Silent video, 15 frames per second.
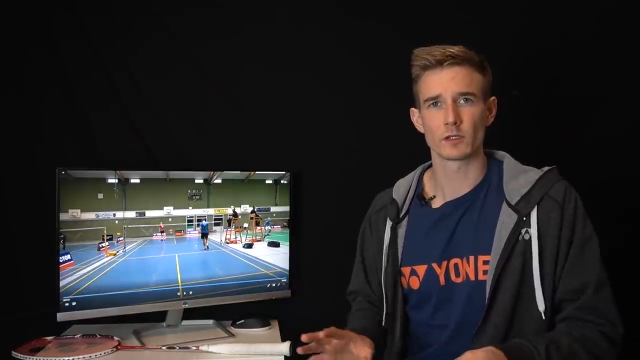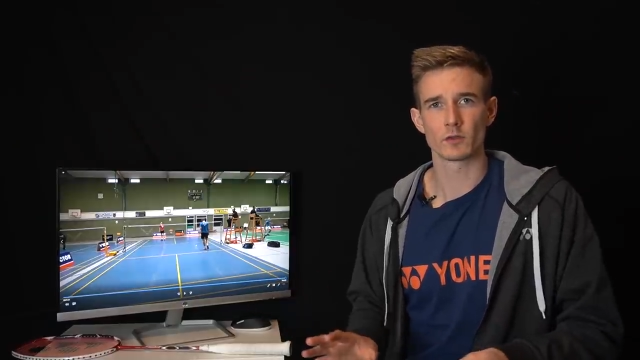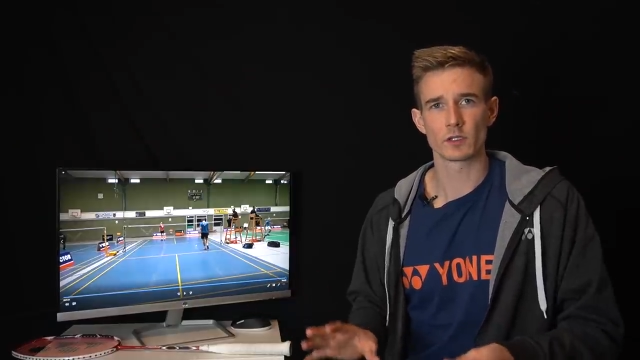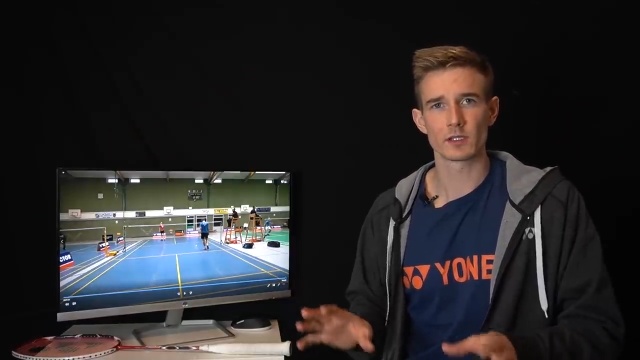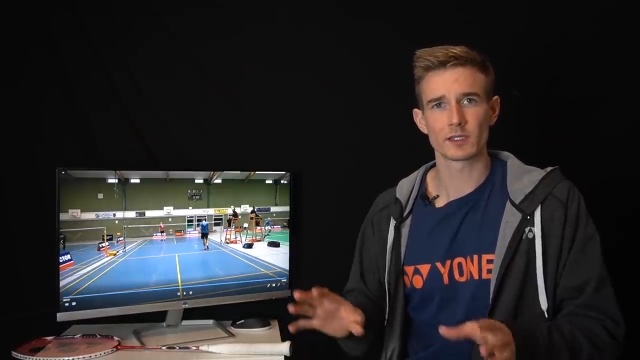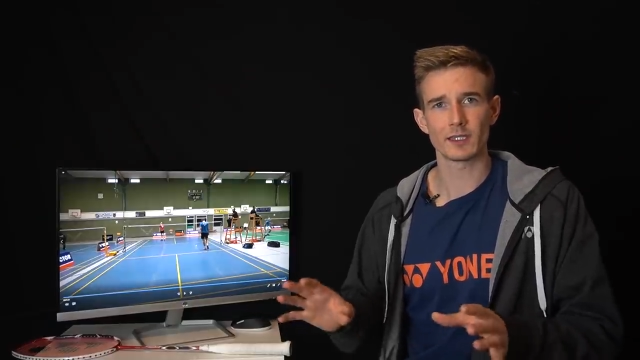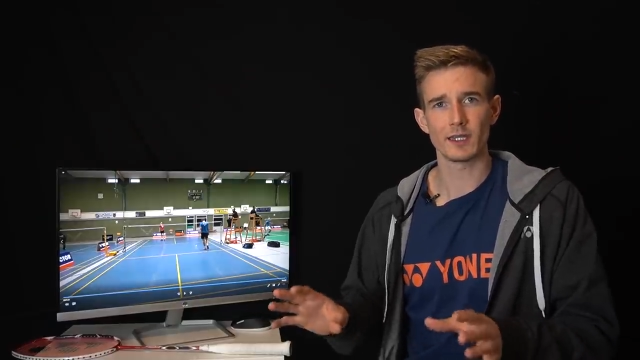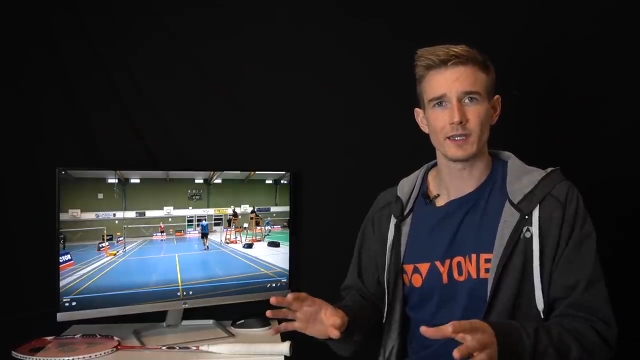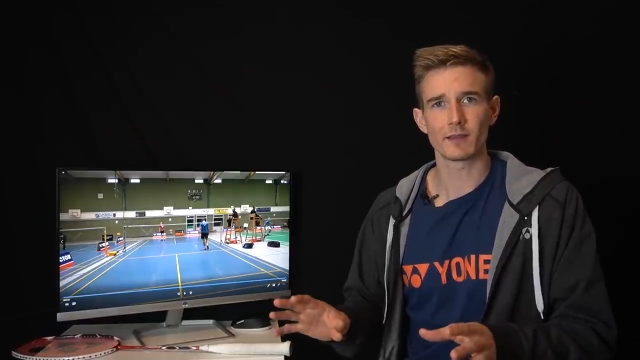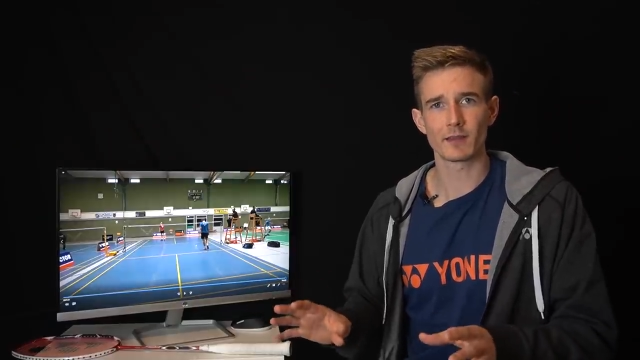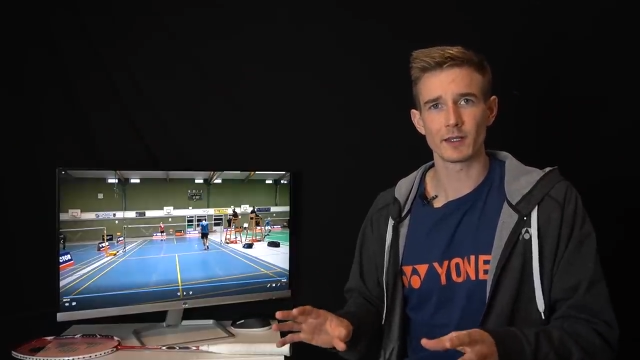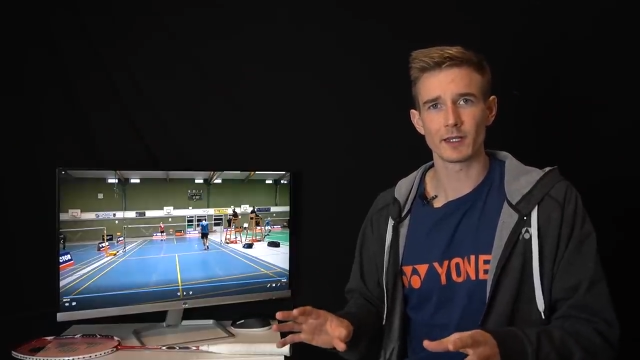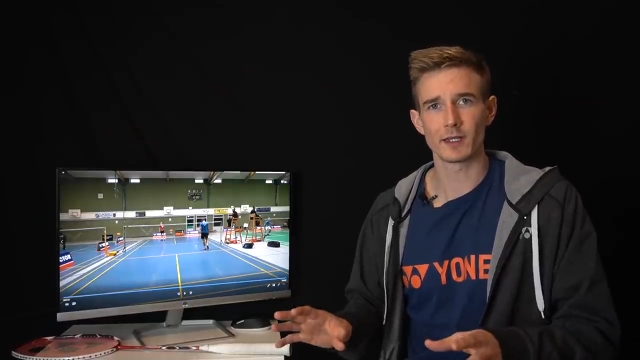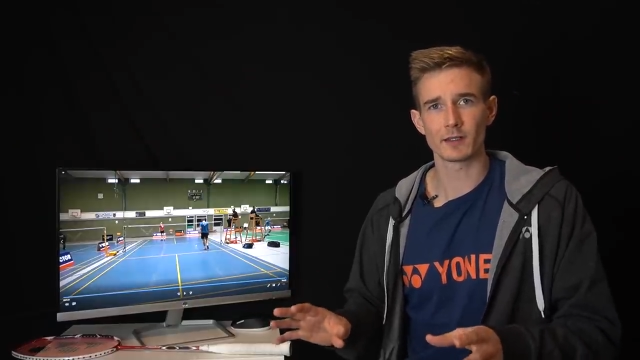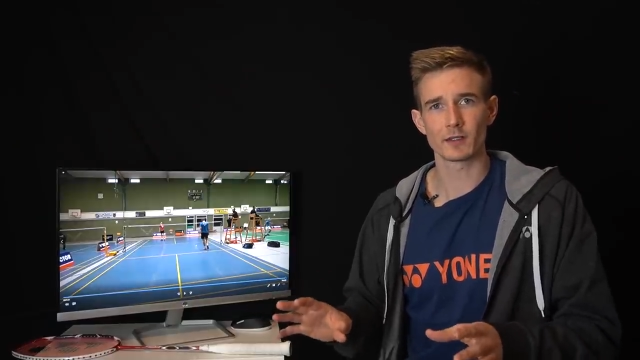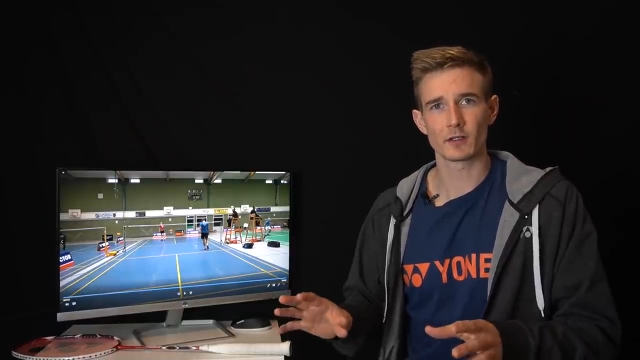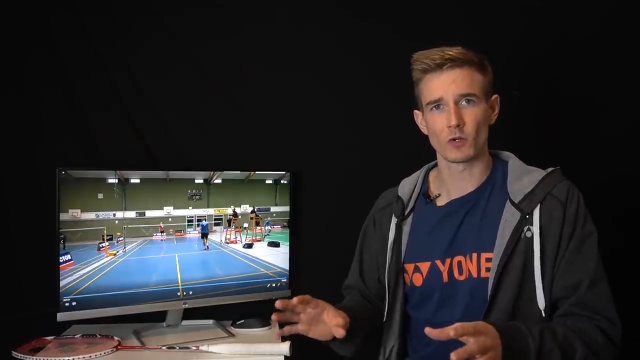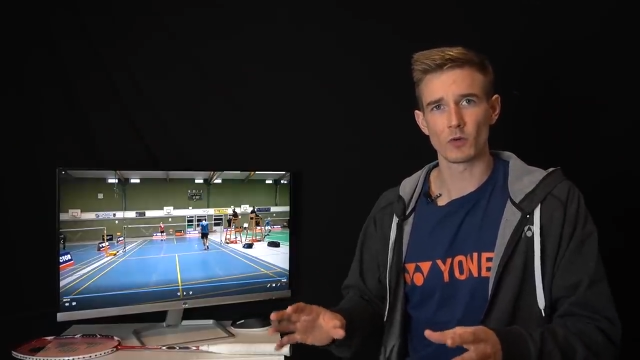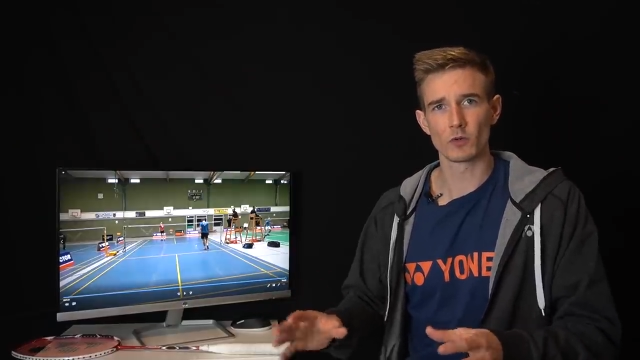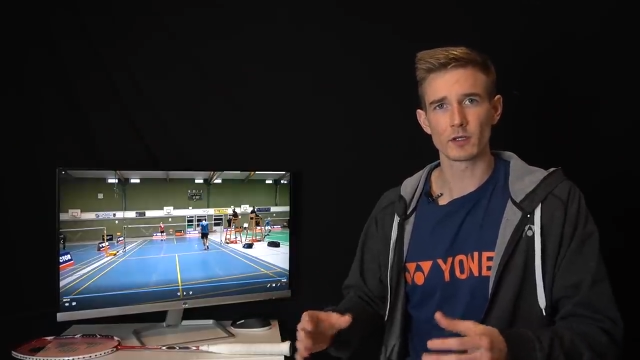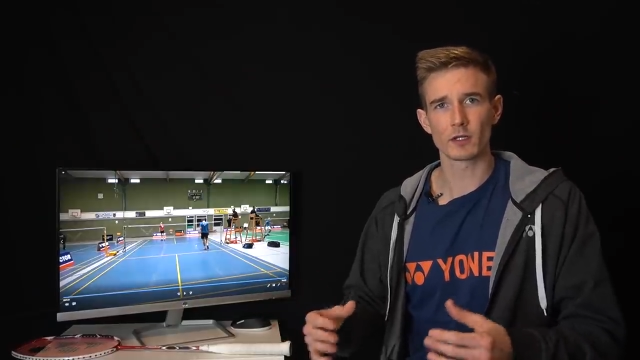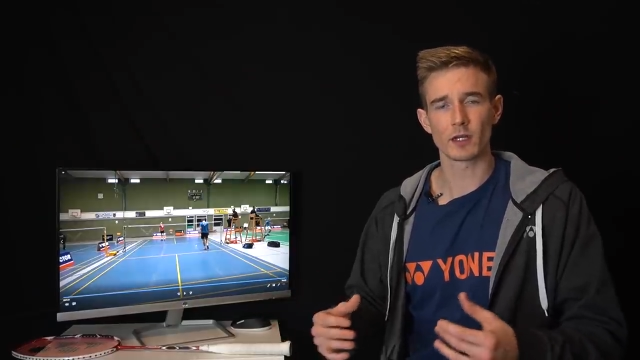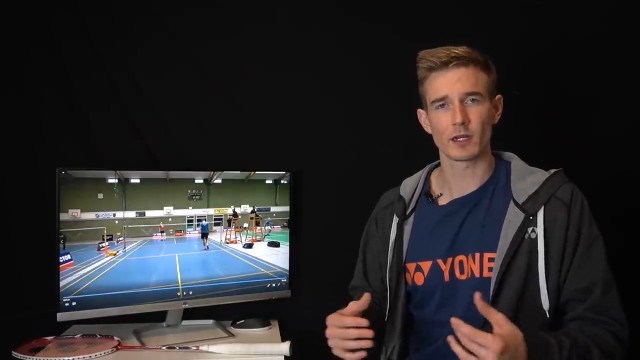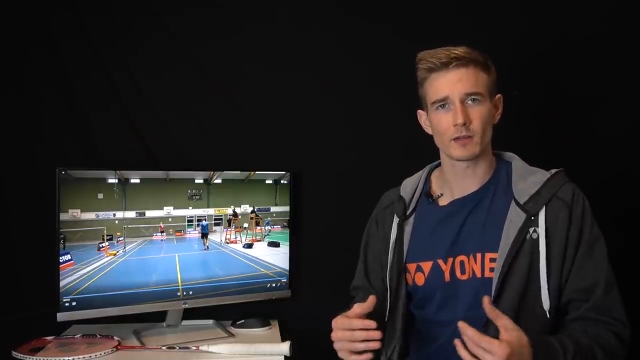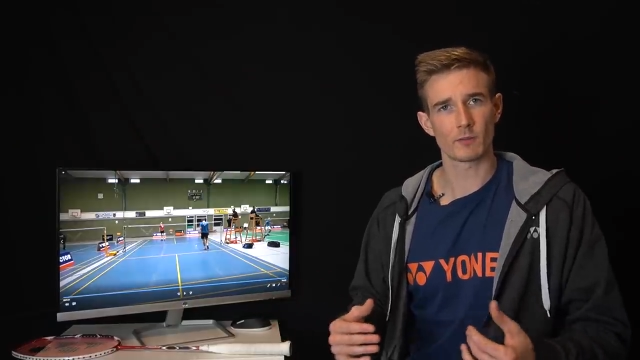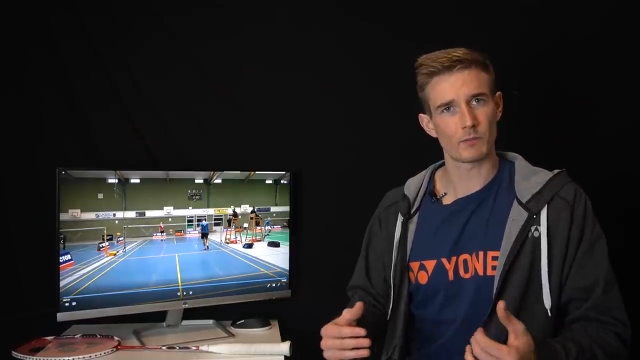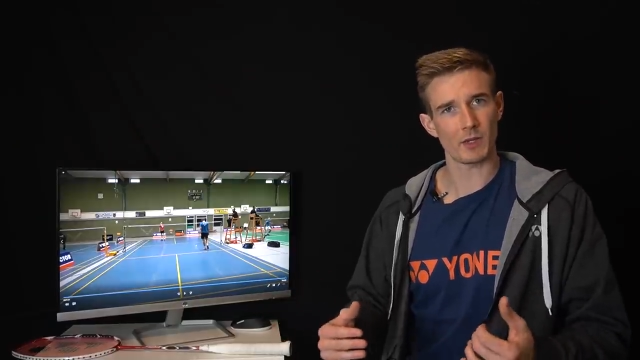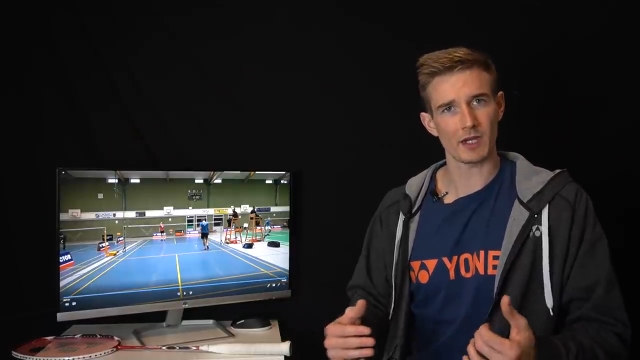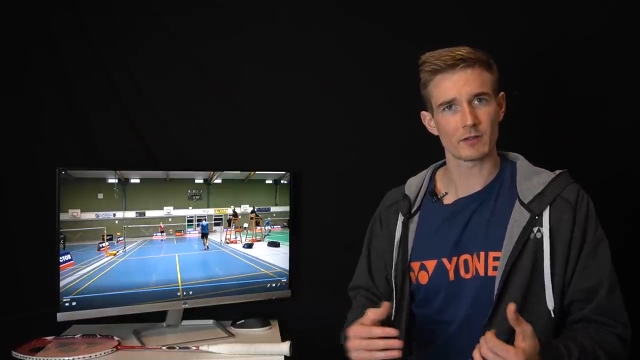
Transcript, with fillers: So stay at the net, don't get